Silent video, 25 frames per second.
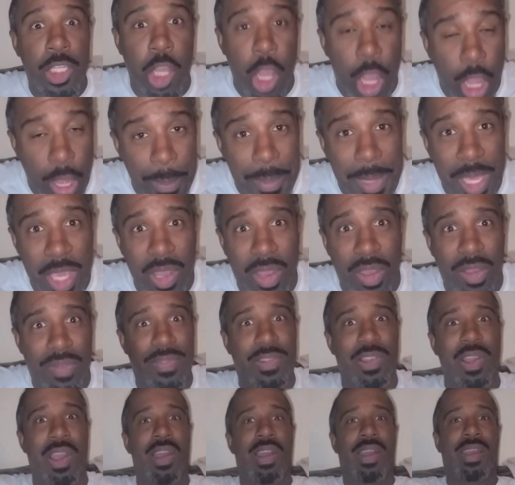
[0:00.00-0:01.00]
Caught me off
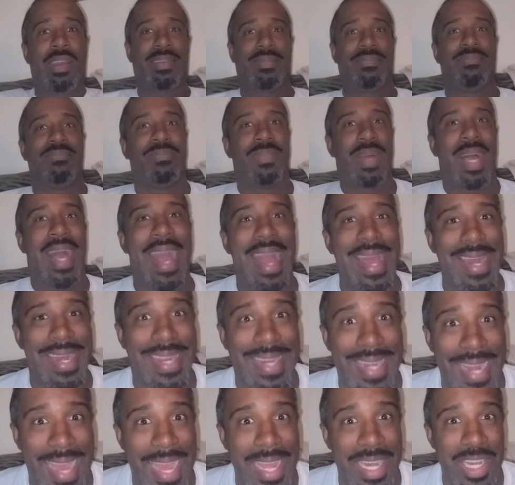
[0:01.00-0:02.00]
guard. I
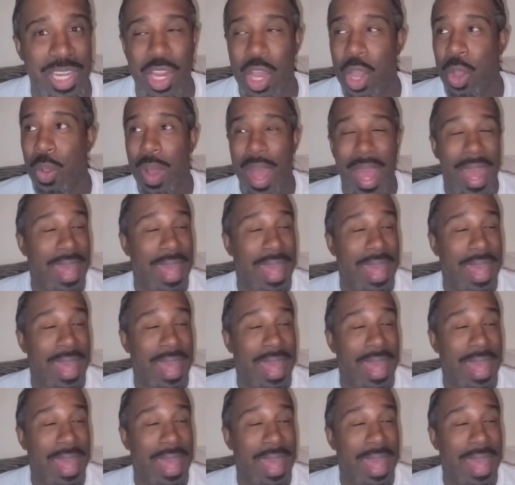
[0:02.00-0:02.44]
did not know.